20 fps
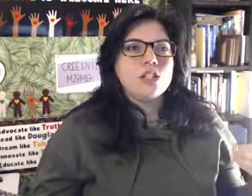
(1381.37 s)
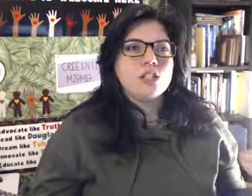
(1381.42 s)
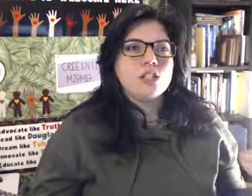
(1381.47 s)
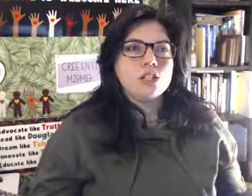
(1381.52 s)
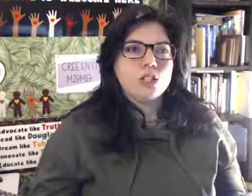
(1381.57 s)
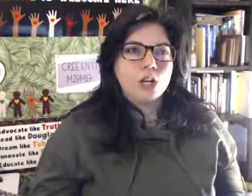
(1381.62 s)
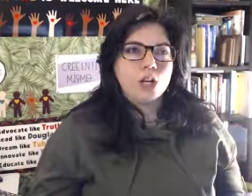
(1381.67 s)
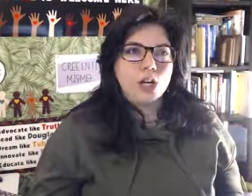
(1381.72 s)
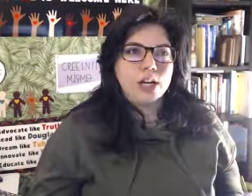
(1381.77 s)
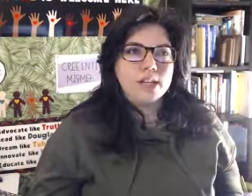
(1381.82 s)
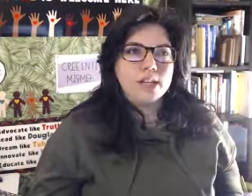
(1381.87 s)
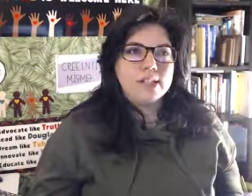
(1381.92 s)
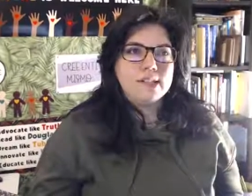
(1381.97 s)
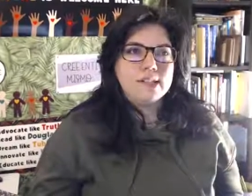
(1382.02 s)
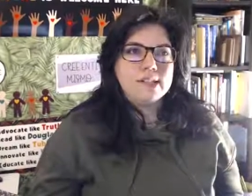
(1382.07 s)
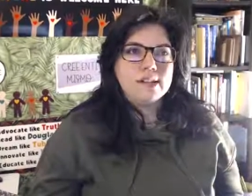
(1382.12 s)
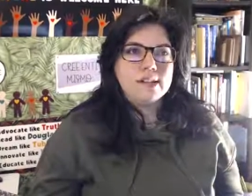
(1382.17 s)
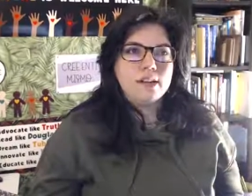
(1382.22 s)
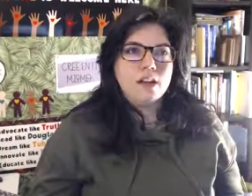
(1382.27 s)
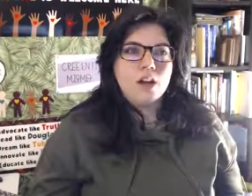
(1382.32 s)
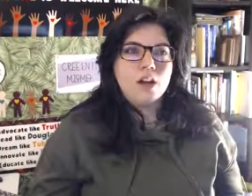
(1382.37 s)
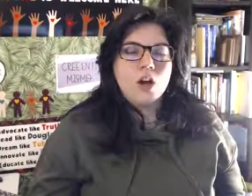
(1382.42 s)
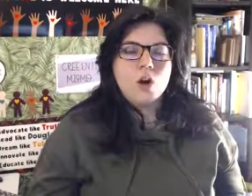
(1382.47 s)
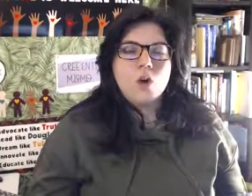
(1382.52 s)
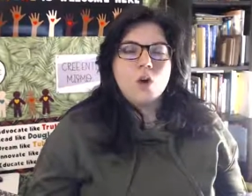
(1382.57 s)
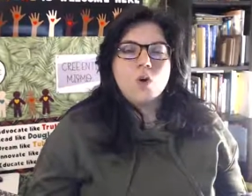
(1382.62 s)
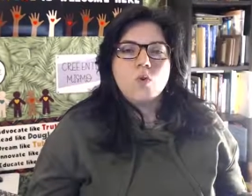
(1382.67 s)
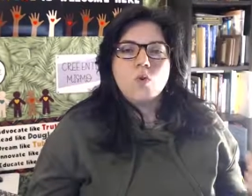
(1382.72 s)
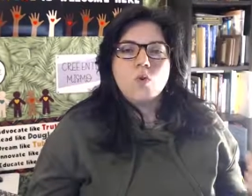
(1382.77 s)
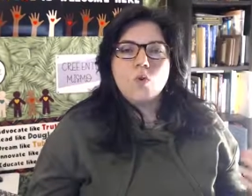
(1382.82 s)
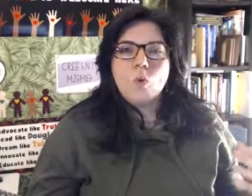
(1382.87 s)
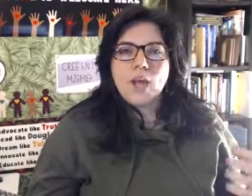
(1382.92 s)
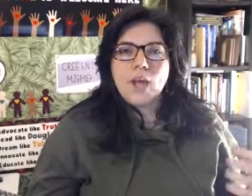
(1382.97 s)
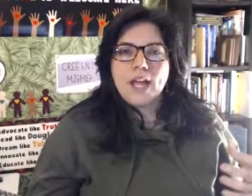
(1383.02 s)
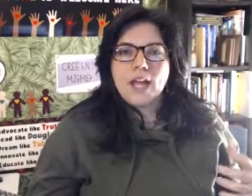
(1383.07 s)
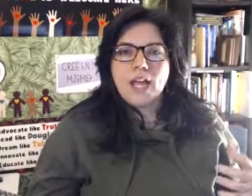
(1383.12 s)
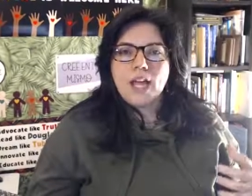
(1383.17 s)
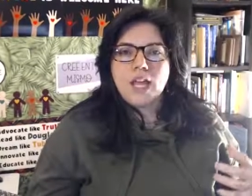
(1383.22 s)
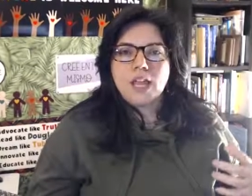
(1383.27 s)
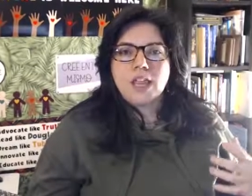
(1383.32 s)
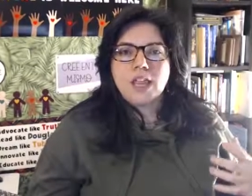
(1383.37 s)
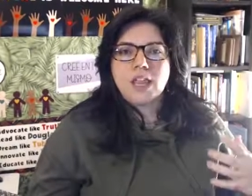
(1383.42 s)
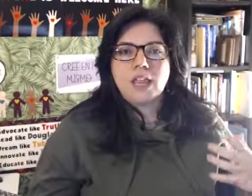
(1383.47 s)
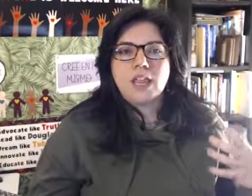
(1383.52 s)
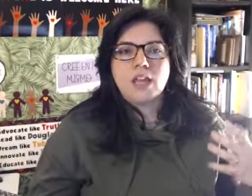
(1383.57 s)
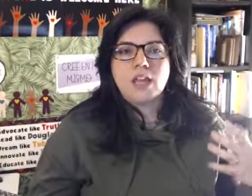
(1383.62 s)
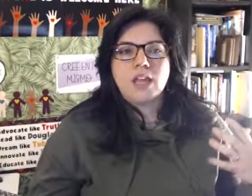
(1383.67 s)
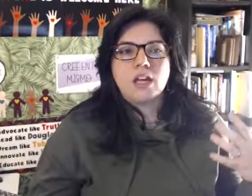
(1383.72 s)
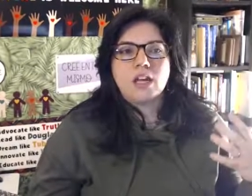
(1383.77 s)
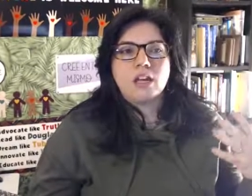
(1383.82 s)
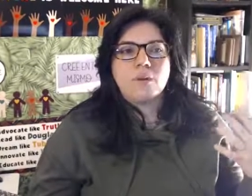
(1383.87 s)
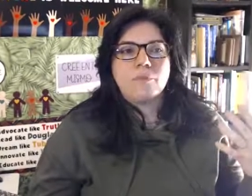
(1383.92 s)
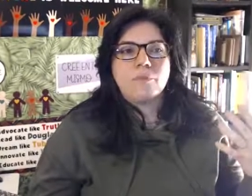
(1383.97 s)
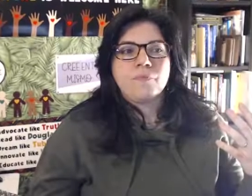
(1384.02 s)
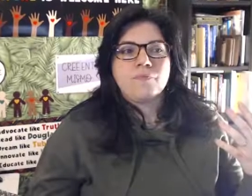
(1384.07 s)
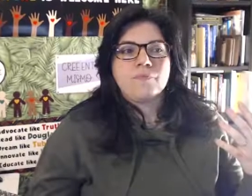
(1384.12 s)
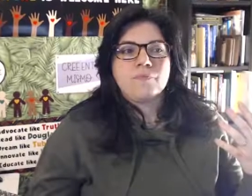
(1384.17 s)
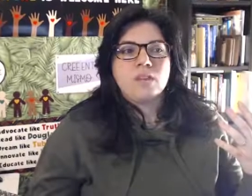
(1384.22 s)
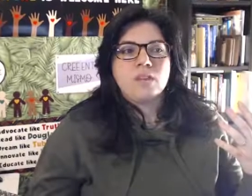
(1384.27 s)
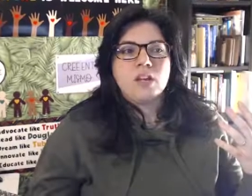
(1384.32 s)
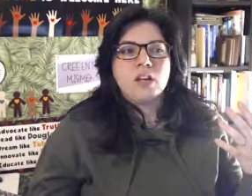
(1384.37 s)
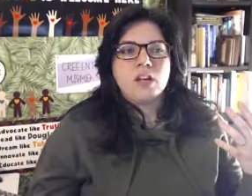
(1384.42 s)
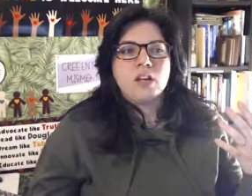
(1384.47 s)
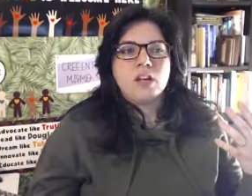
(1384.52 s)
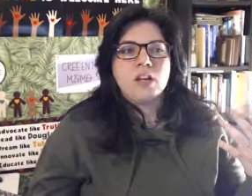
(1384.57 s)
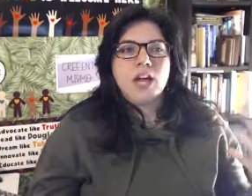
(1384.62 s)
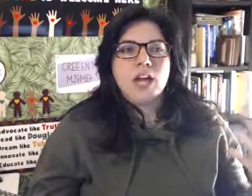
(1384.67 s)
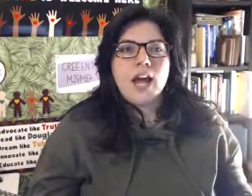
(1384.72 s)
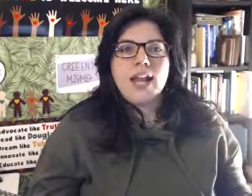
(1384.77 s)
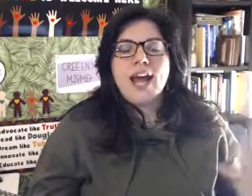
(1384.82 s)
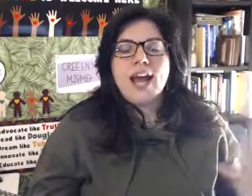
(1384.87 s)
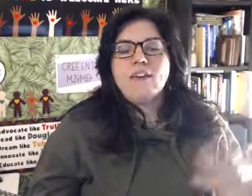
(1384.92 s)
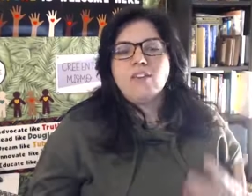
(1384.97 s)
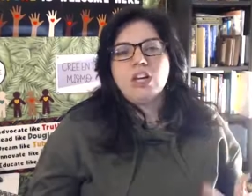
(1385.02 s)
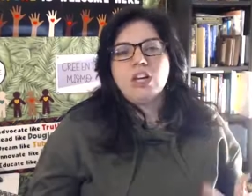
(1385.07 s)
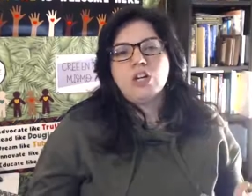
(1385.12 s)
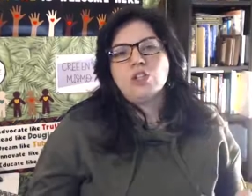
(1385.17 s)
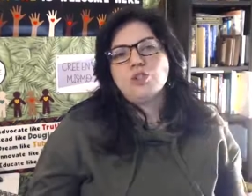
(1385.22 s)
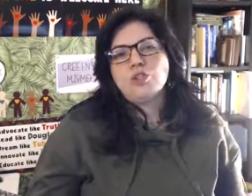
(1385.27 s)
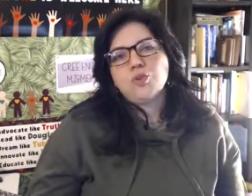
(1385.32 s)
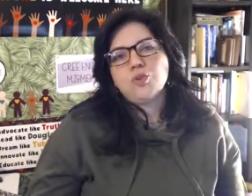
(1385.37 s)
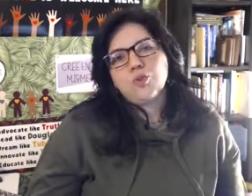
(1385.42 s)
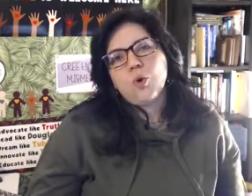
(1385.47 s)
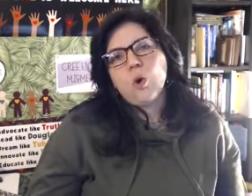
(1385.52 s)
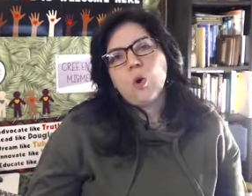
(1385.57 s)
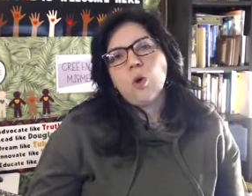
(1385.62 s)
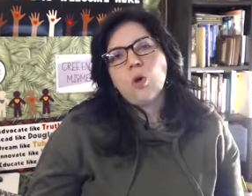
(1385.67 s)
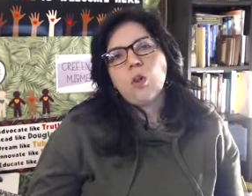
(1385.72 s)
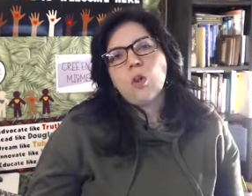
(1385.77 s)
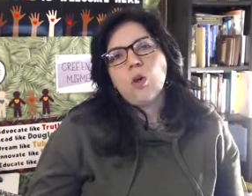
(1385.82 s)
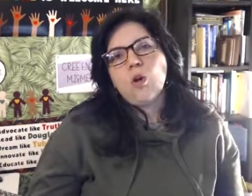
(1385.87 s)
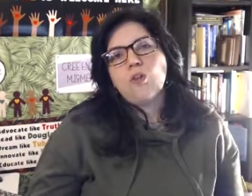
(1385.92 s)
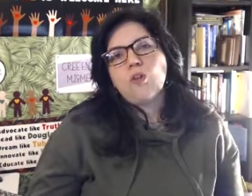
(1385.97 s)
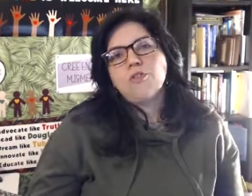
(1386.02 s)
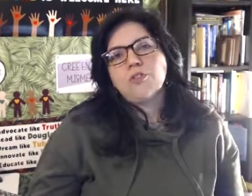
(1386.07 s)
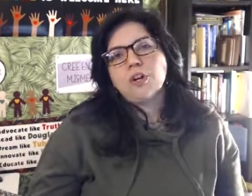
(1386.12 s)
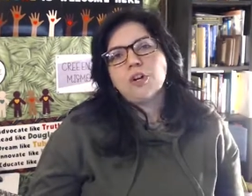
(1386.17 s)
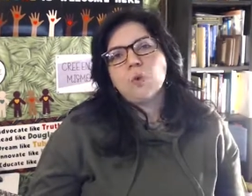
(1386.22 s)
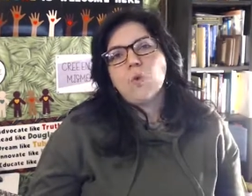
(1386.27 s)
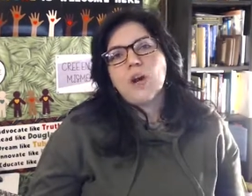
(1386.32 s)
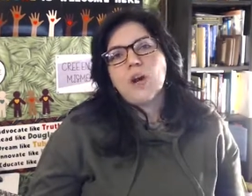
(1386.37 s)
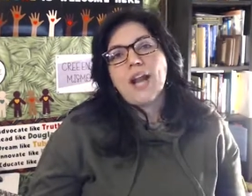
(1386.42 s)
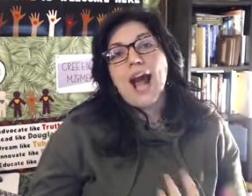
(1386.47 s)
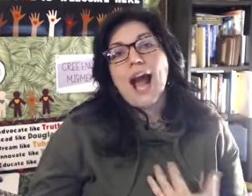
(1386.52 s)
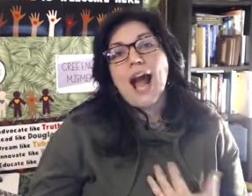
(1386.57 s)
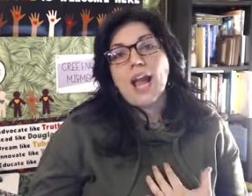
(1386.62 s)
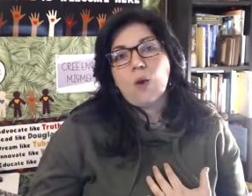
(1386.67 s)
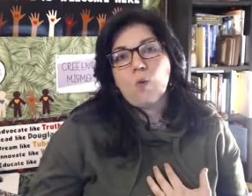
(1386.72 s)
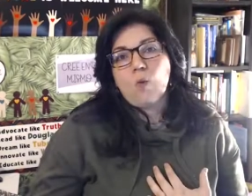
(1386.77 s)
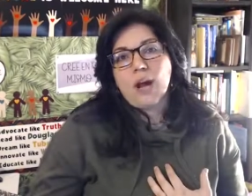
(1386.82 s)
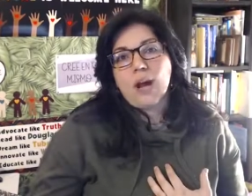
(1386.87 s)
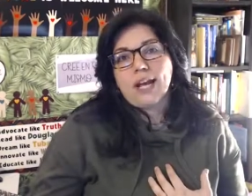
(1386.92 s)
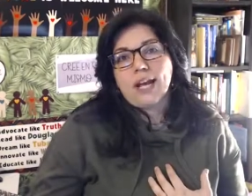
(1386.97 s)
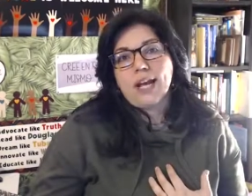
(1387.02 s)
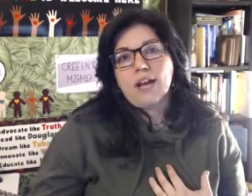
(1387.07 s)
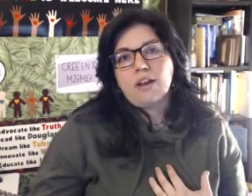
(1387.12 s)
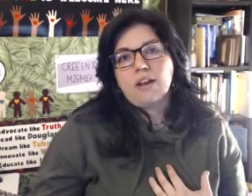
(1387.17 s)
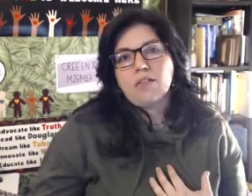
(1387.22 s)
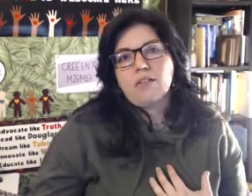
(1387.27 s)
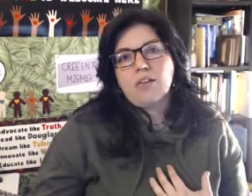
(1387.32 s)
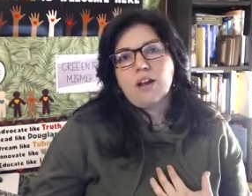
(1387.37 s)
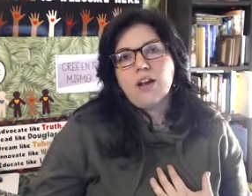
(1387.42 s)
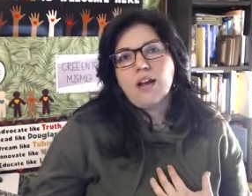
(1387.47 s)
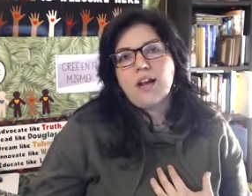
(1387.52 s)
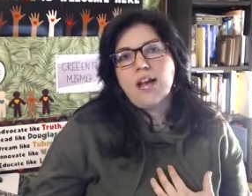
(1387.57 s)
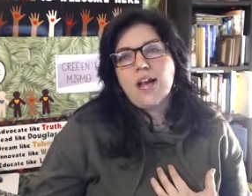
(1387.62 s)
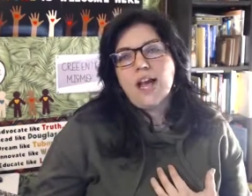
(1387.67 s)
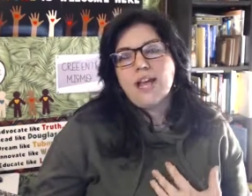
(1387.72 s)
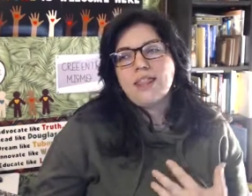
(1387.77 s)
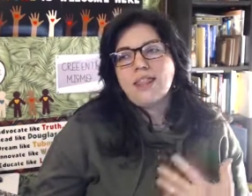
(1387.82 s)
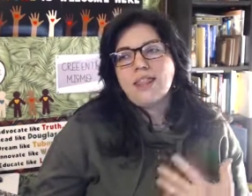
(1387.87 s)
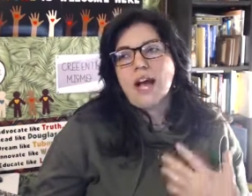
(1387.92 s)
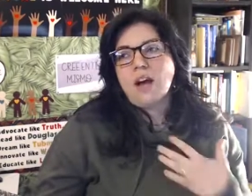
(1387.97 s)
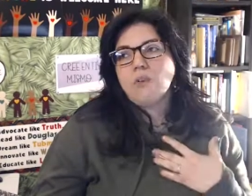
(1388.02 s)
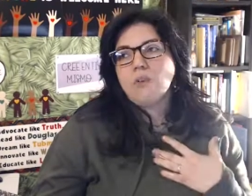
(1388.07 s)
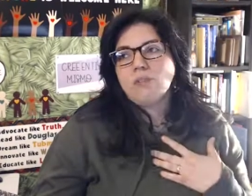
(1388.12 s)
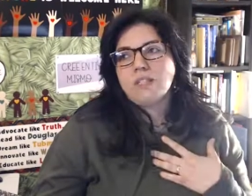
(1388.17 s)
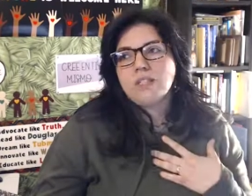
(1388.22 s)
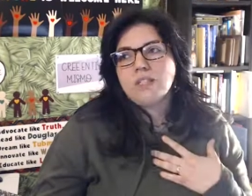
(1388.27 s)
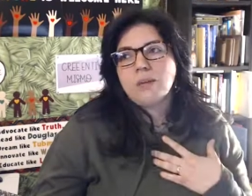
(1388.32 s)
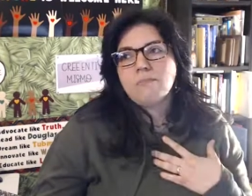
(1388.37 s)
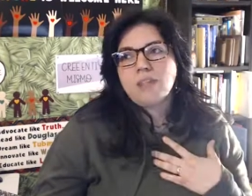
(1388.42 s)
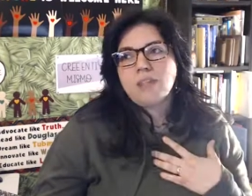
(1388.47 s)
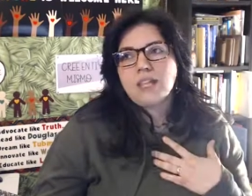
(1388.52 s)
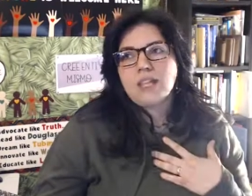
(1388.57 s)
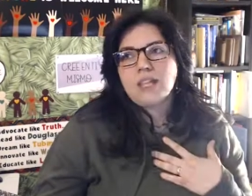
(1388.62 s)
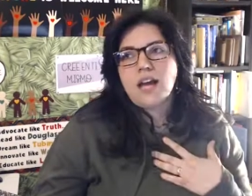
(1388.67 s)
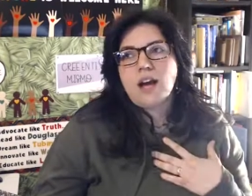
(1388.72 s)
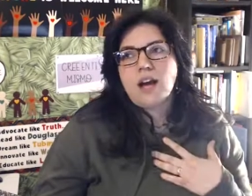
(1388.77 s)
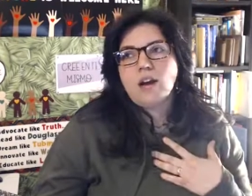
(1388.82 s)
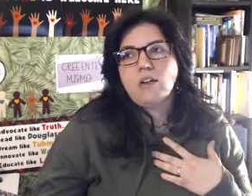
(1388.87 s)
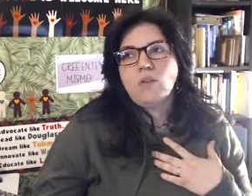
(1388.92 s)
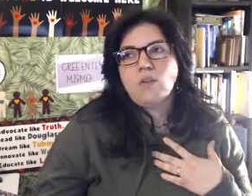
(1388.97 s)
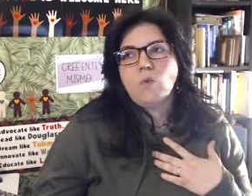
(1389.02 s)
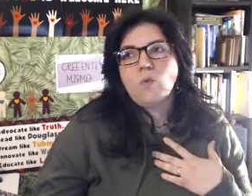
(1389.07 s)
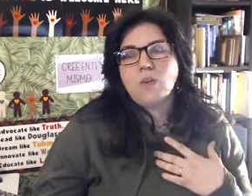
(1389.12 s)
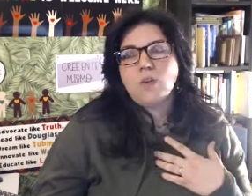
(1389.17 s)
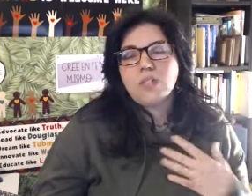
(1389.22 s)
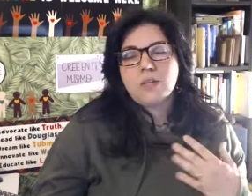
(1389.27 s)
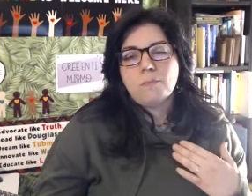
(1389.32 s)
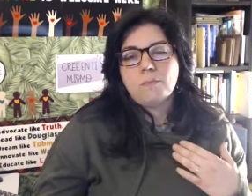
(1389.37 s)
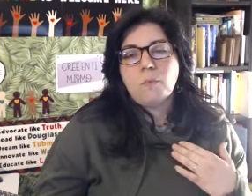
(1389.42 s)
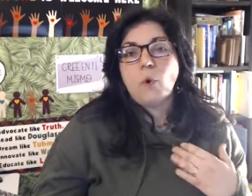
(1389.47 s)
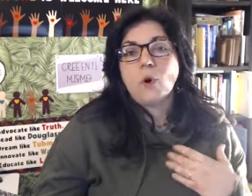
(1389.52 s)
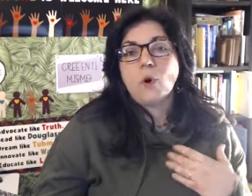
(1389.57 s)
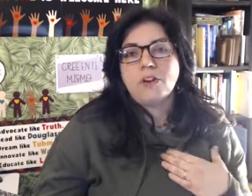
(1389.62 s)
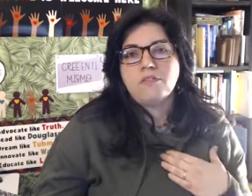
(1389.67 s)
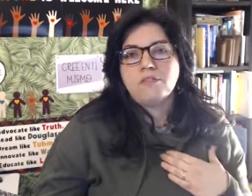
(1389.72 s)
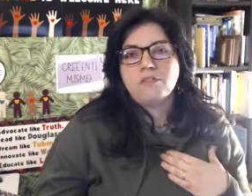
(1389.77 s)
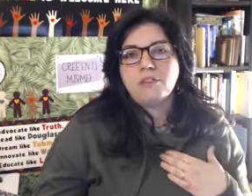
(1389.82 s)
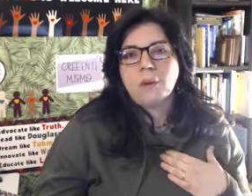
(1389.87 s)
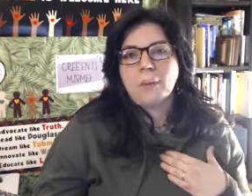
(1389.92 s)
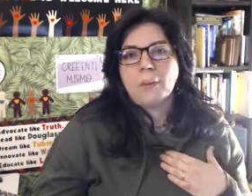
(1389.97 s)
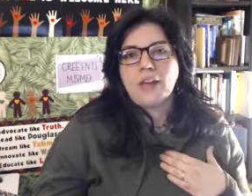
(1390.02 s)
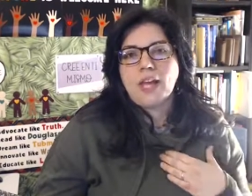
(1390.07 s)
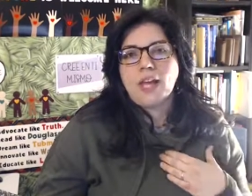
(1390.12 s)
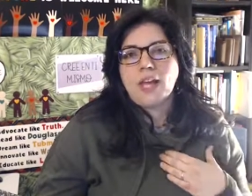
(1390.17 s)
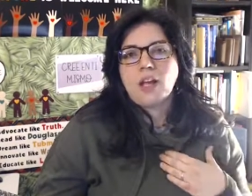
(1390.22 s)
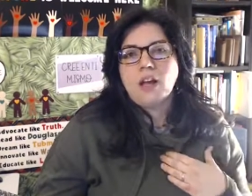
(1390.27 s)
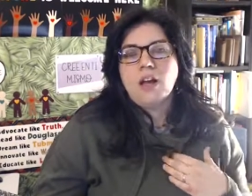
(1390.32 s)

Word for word: concerned with not having control over what I wanted. And that's something that was important for me.